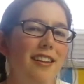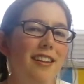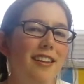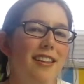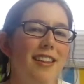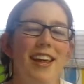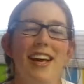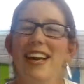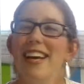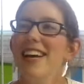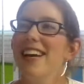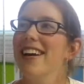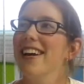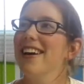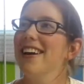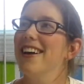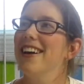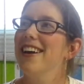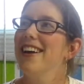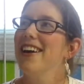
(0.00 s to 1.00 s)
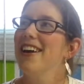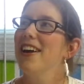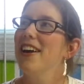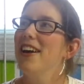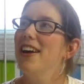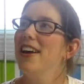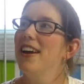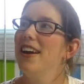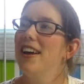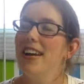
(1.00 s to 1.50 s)
Like,
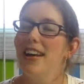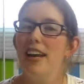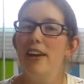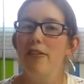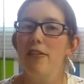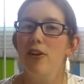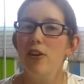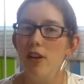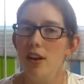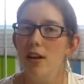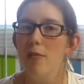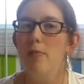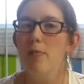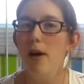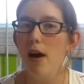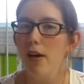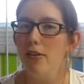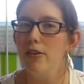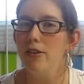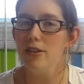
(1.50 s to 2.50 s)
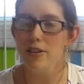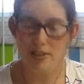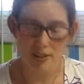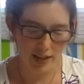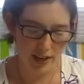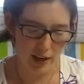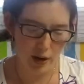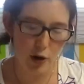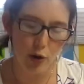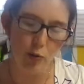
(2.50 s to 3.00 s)
if you're gonna bother to
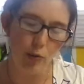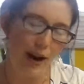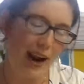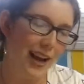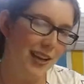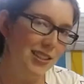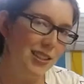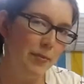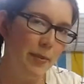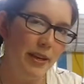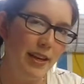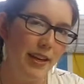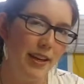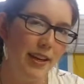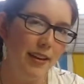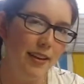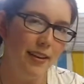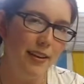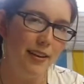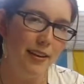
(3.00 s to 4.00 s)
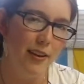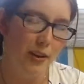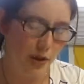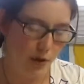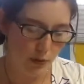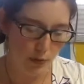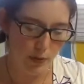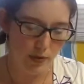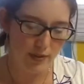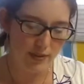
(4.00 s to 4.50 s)
like harass me
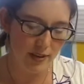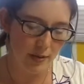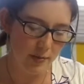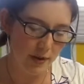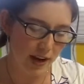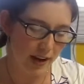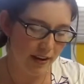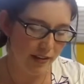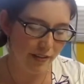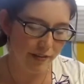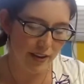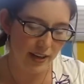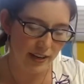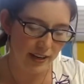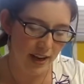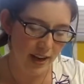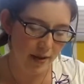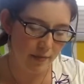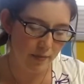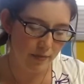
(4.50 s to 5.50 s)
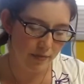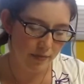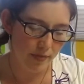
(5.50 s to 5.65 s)
with some kind of nickname,